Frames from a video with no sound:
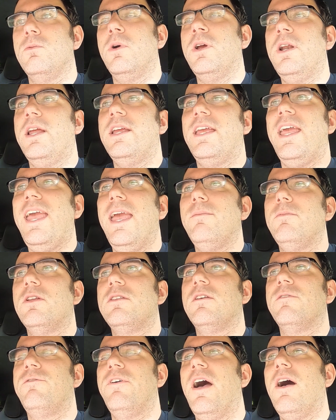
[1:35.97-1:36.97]
when it came to
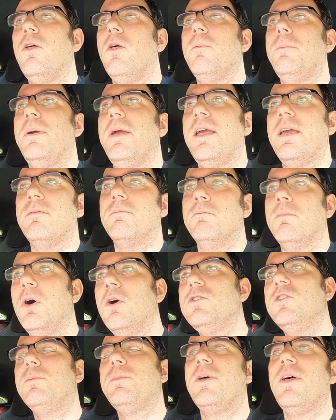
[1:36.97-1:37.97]
developing
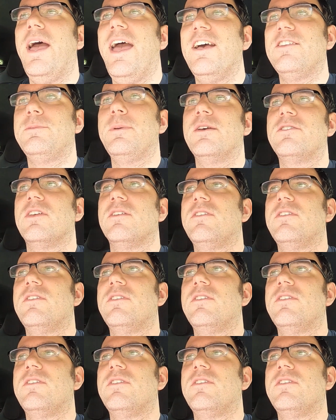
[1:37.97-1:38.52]
multiple aspects